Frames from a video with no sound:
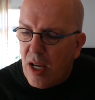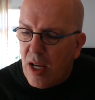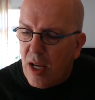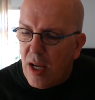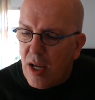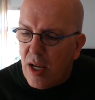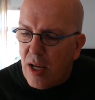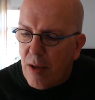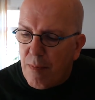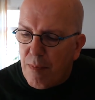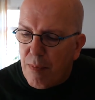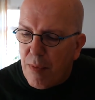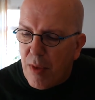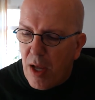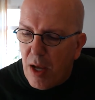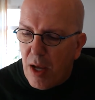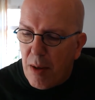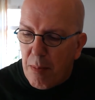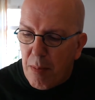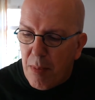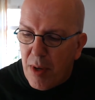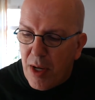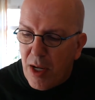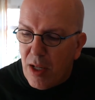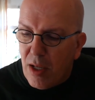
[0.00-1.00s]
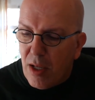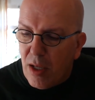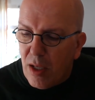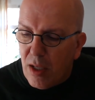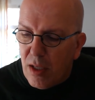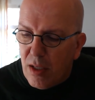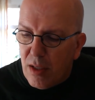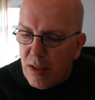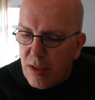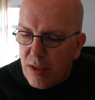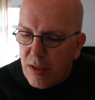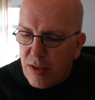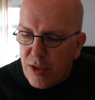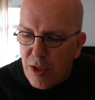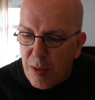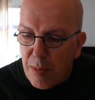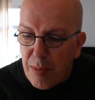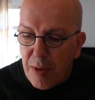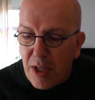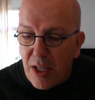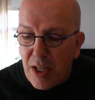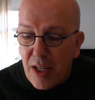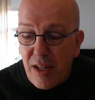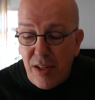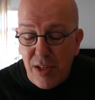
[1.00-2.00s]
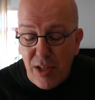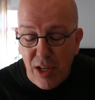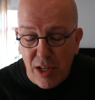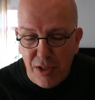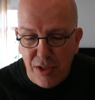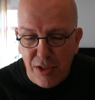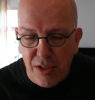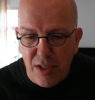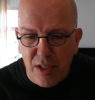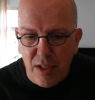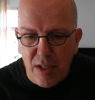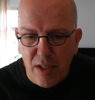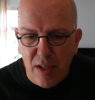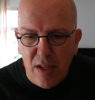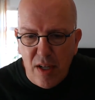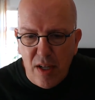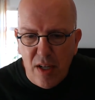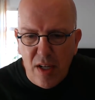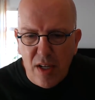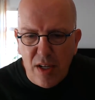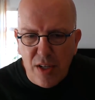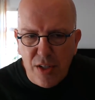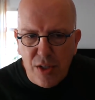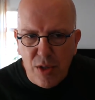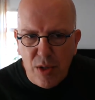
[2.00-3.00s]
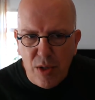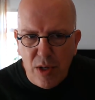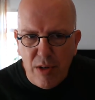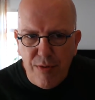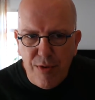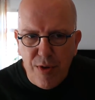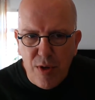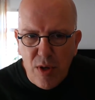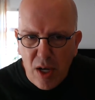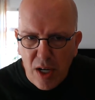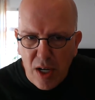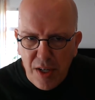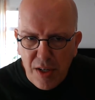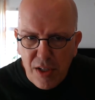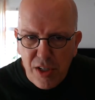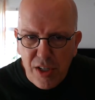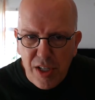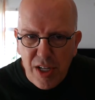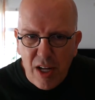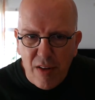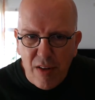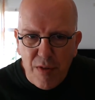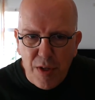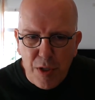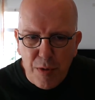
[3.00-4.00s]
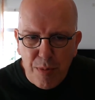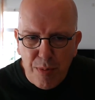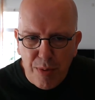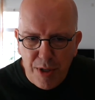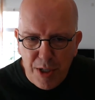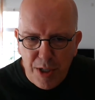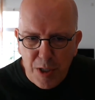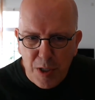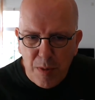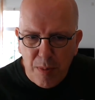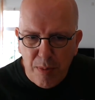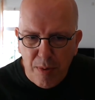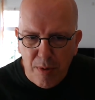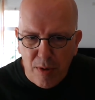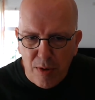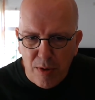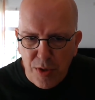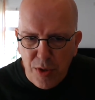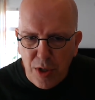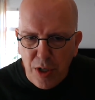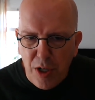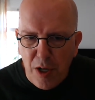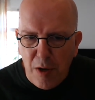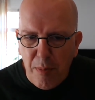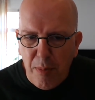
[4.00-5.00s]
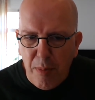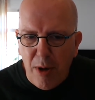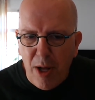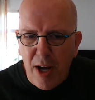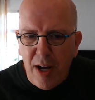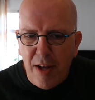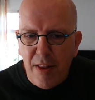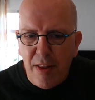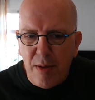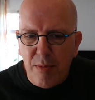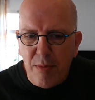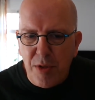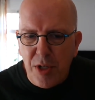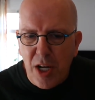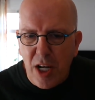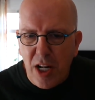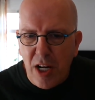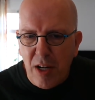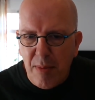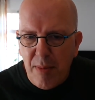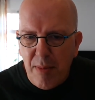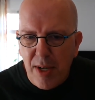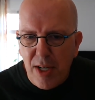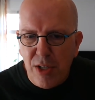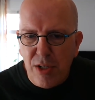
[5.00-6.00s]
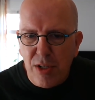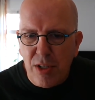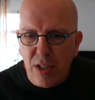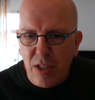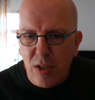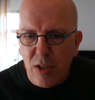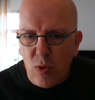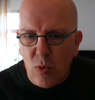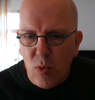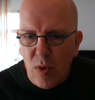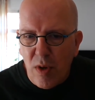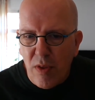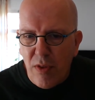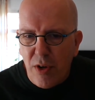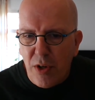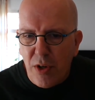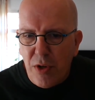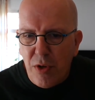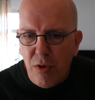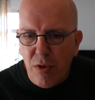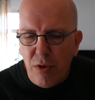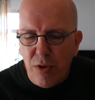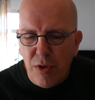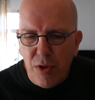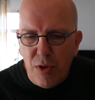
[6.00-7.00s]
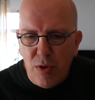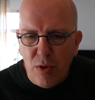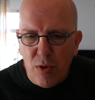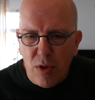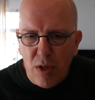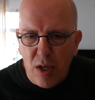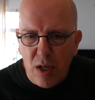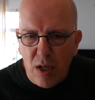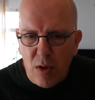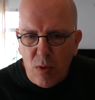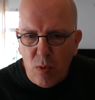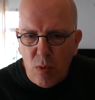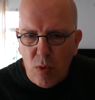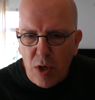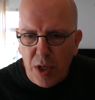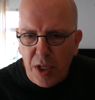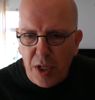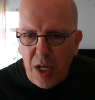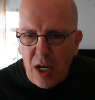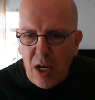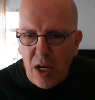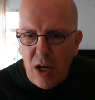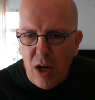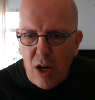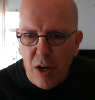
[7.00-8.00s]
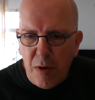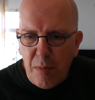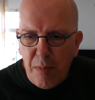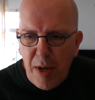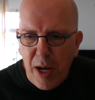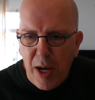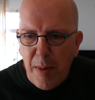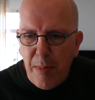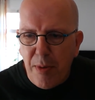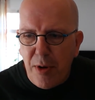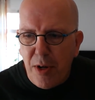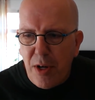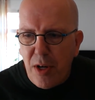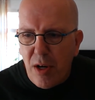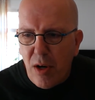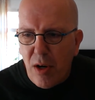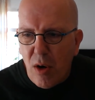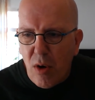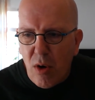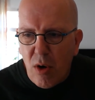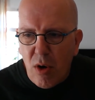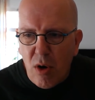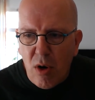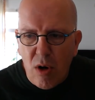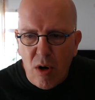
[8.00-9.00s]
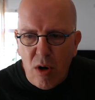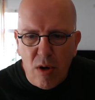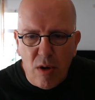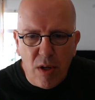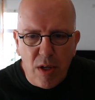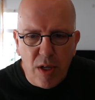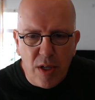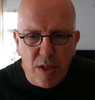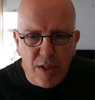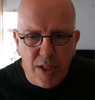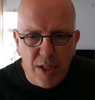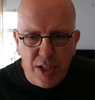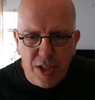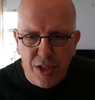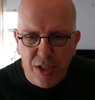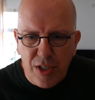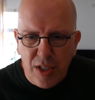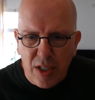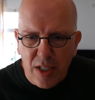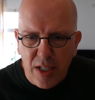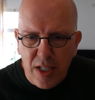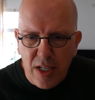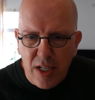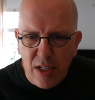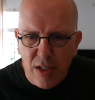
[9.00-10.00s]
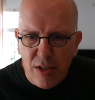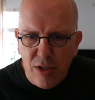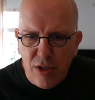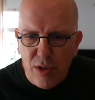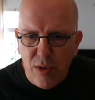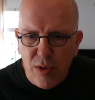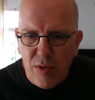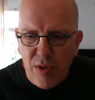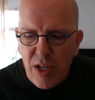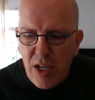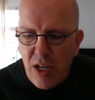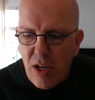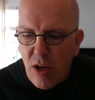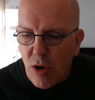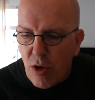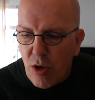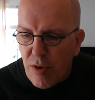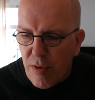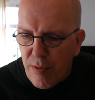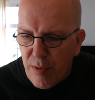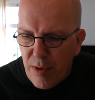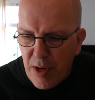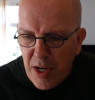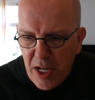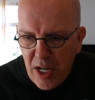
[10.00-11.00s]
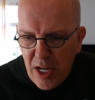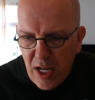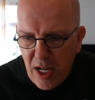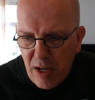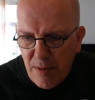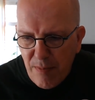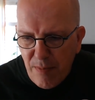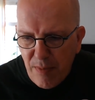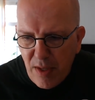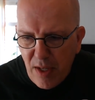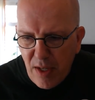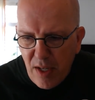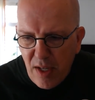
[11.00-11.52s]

A male typically doesn't. So if you understand these principles, you can apply them to animation, whether you are working on paper or digitally 2D or 3D.